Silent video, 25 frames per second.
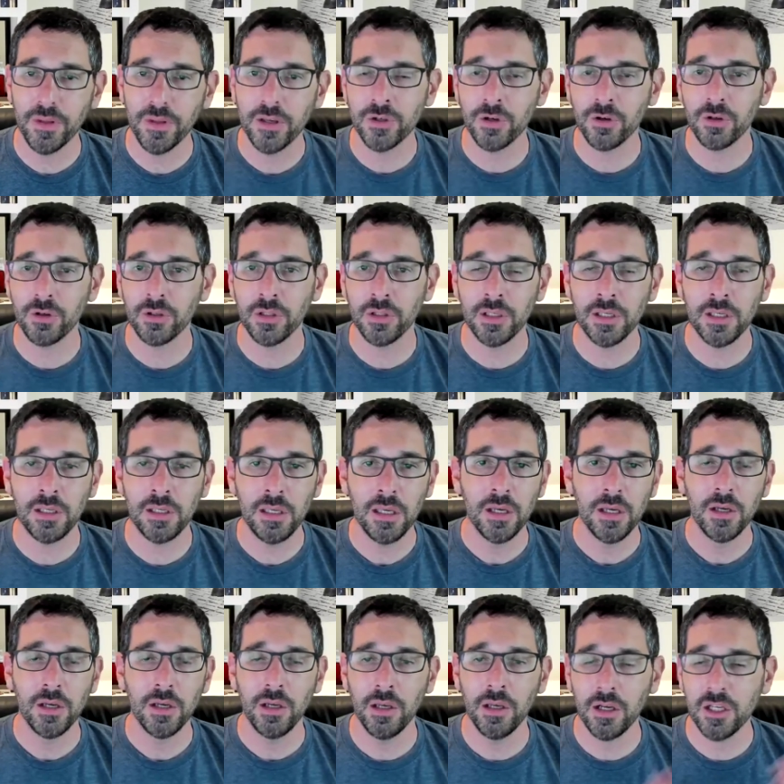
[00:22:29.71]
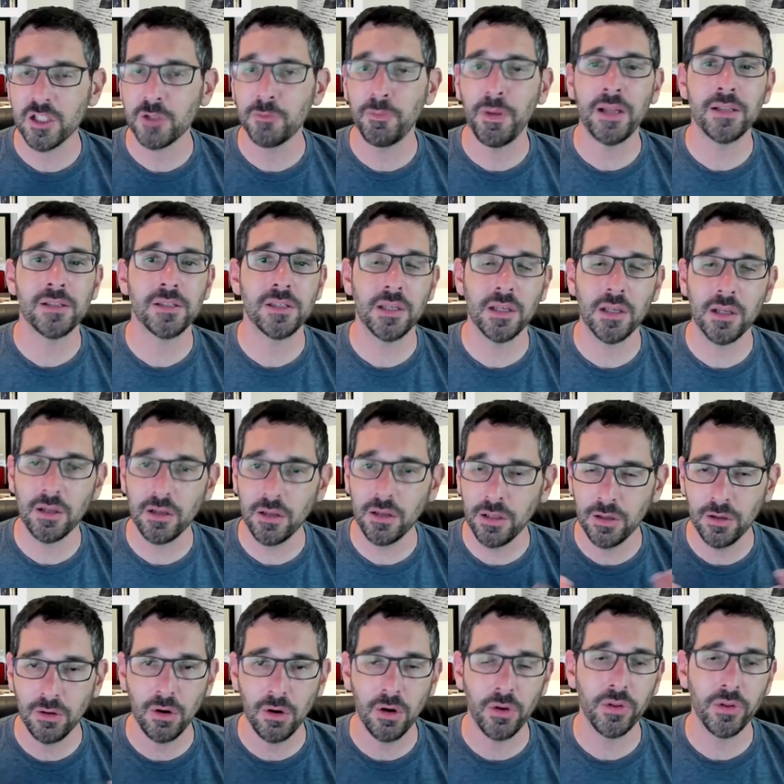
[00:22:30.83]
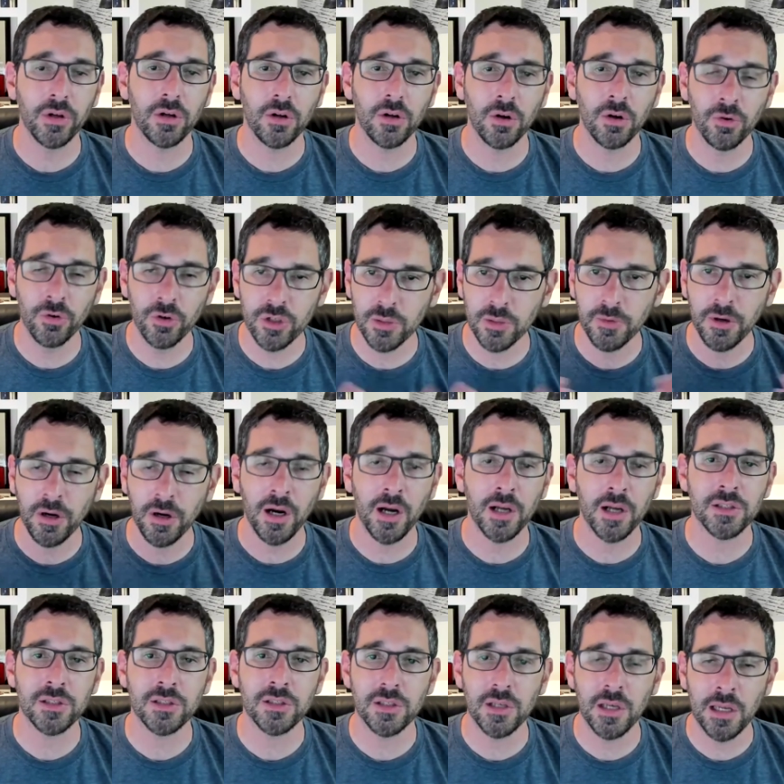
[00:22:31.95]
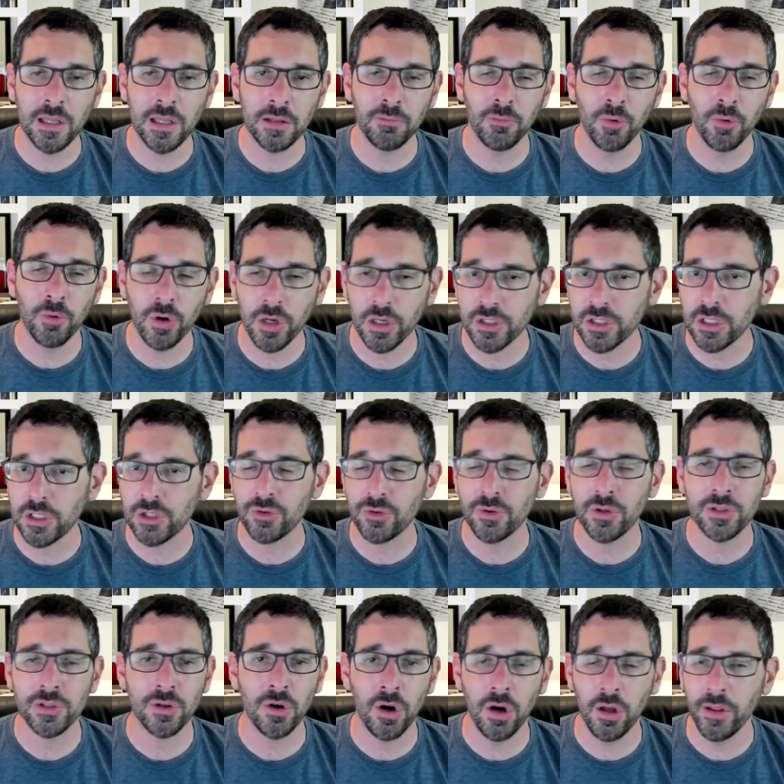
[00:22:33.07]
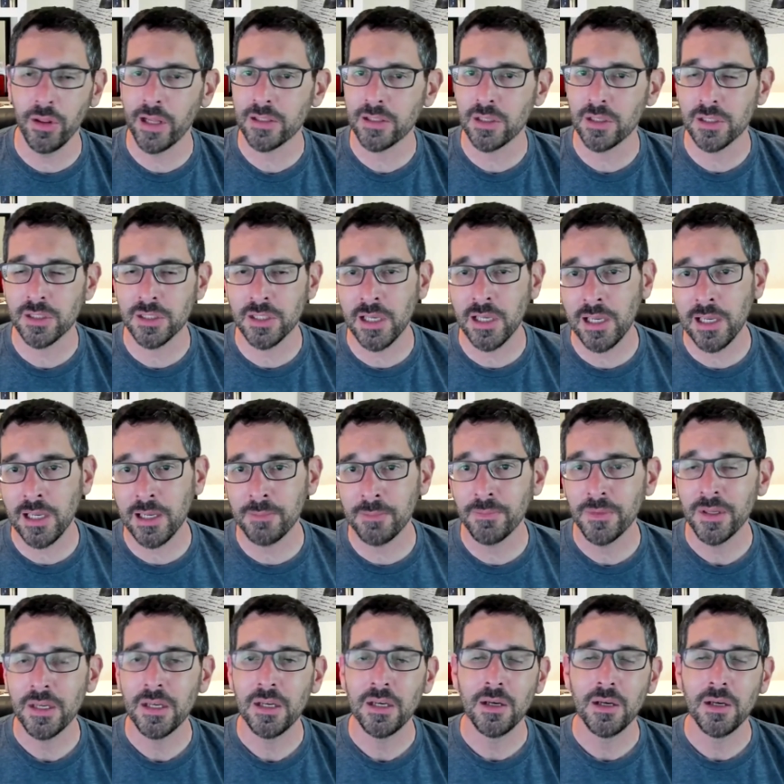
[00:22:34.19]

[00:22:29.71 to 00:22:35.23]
Certainly the expensing, all the ownership costs and mortgage interest, all that's the same.